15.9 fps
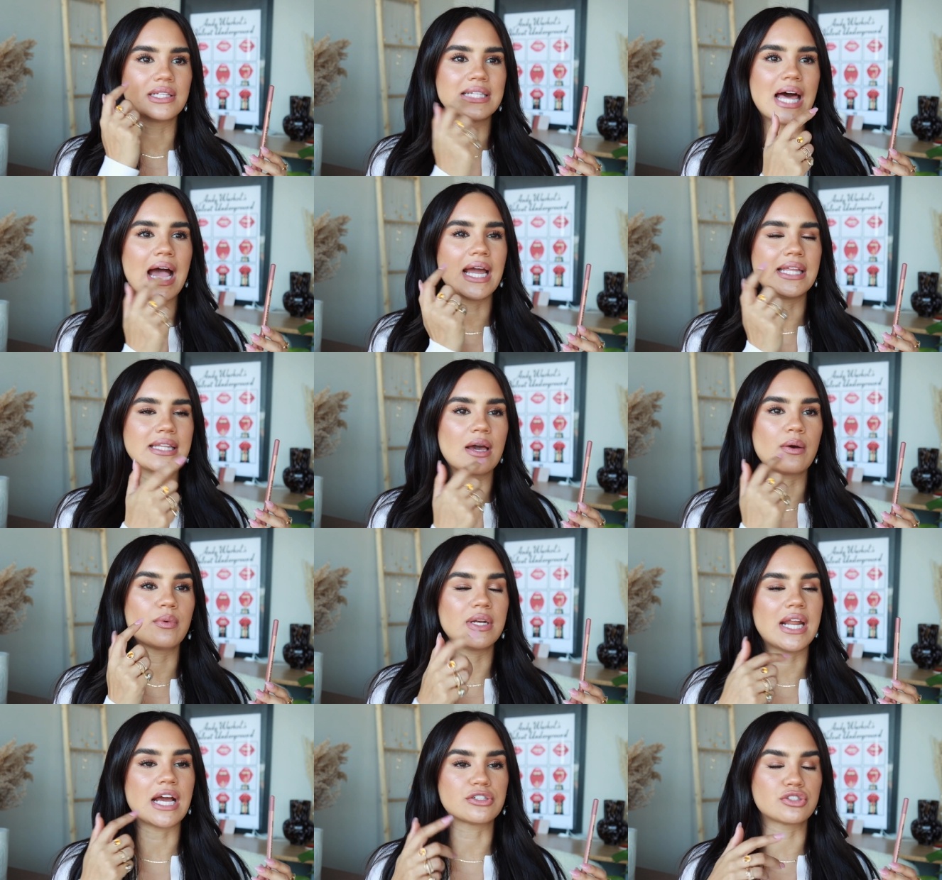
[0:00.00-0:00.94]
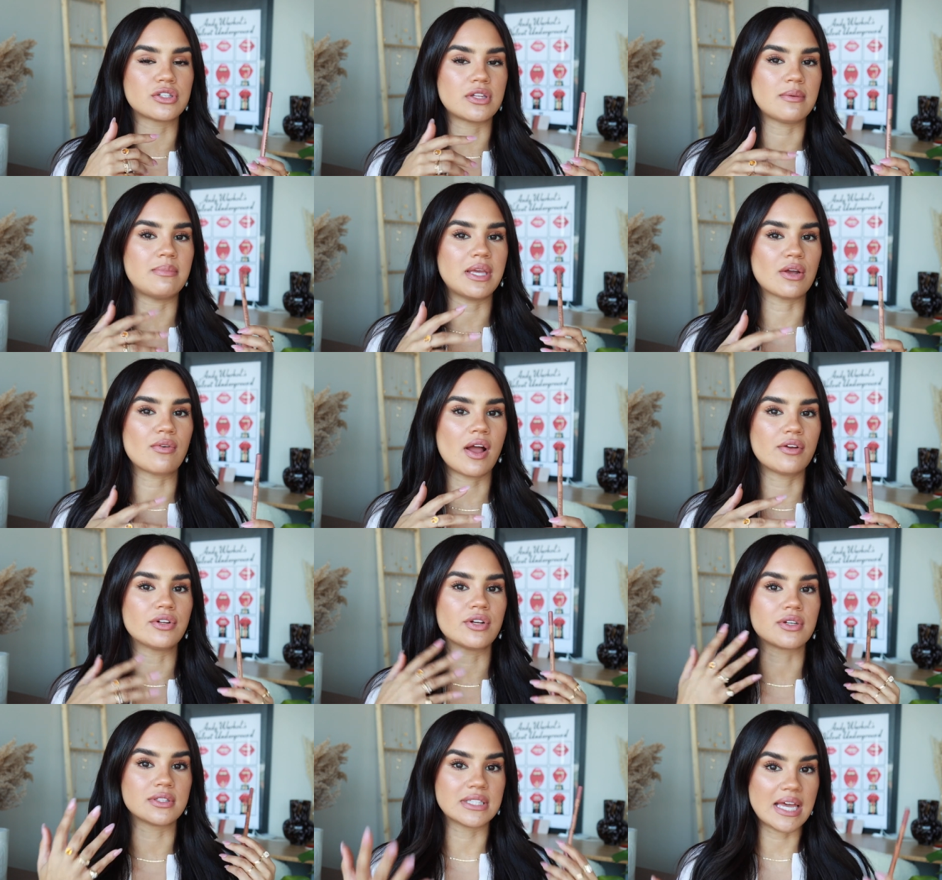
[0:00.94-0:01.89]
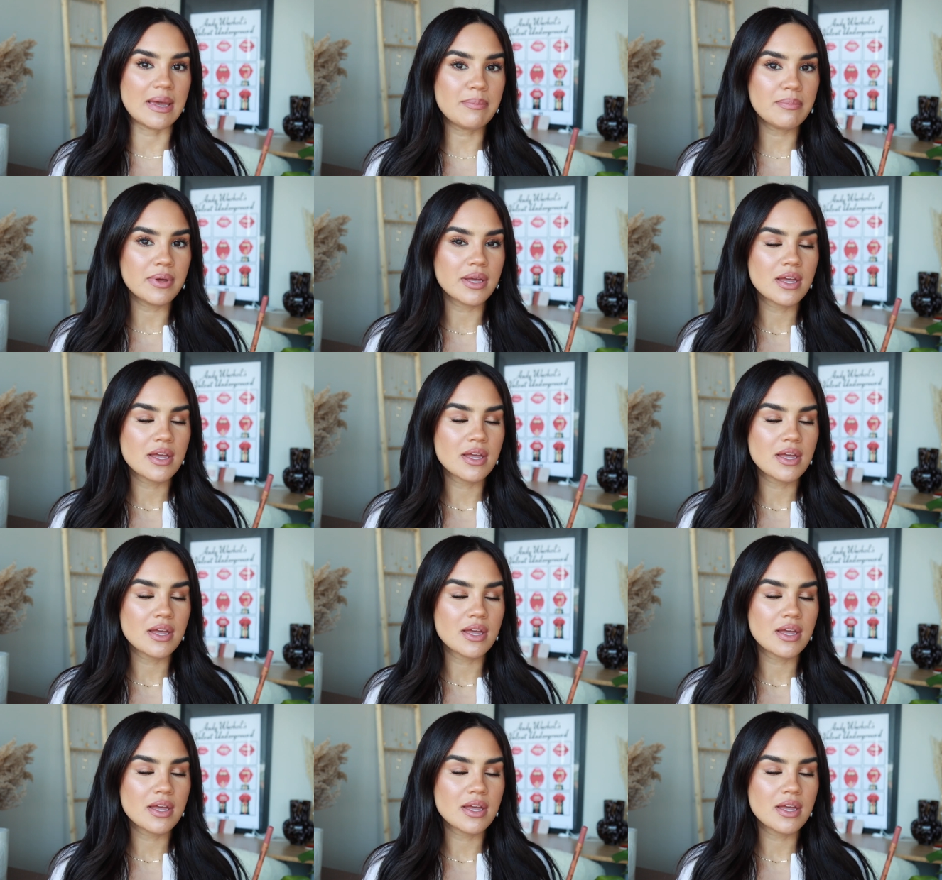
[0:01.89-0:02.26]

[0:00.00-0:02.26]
line that would naturally be around your lip.